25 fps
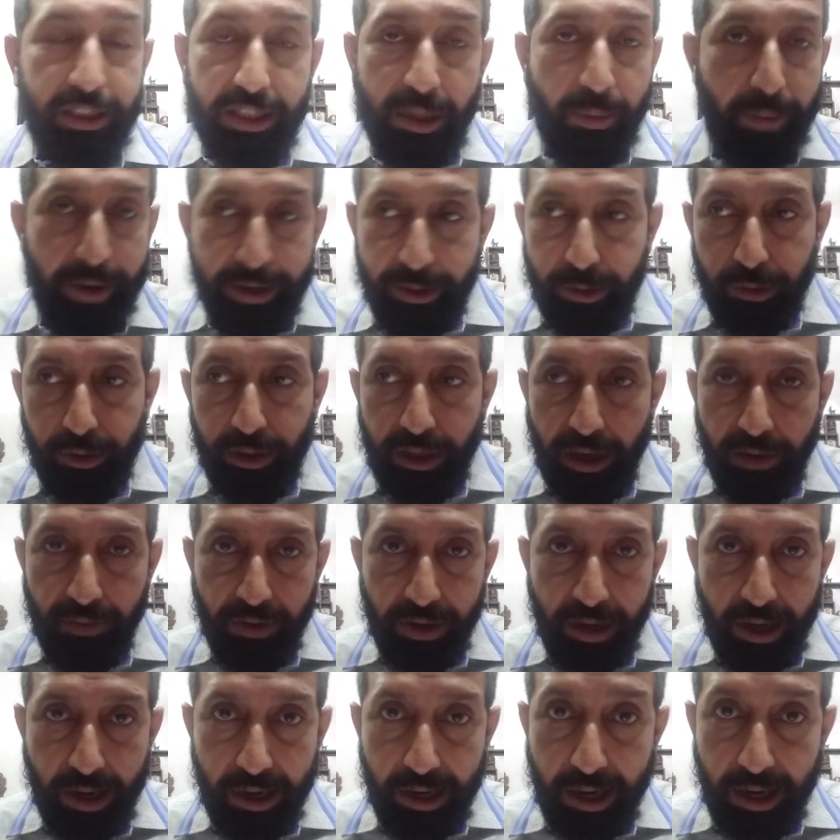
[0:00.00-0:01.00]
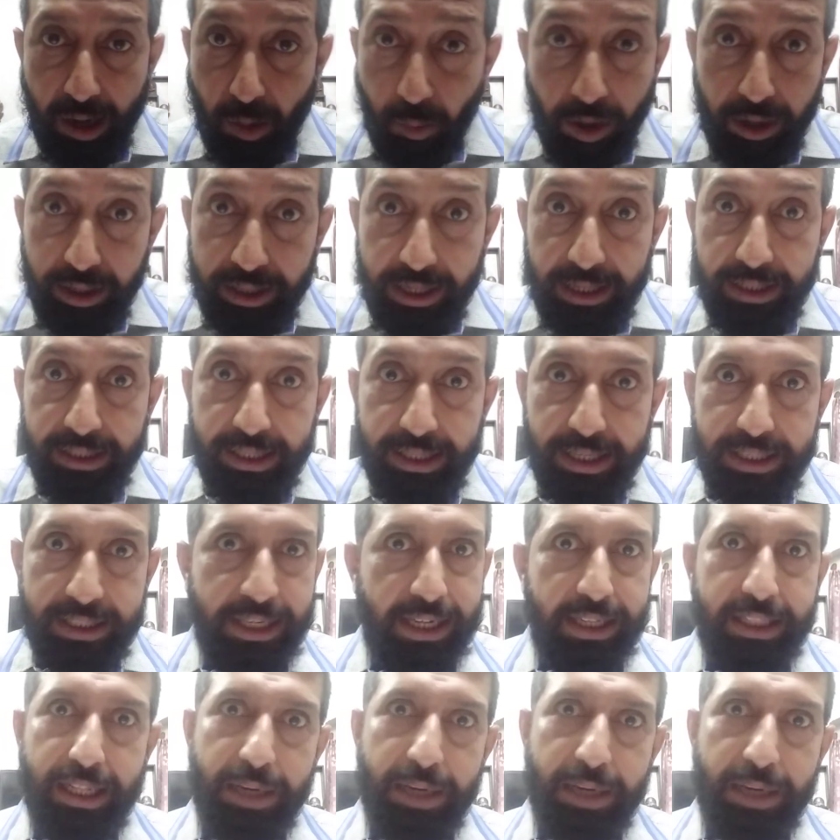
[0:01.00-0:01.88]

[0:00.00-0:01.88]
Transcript: They went to their veranda. What did they see?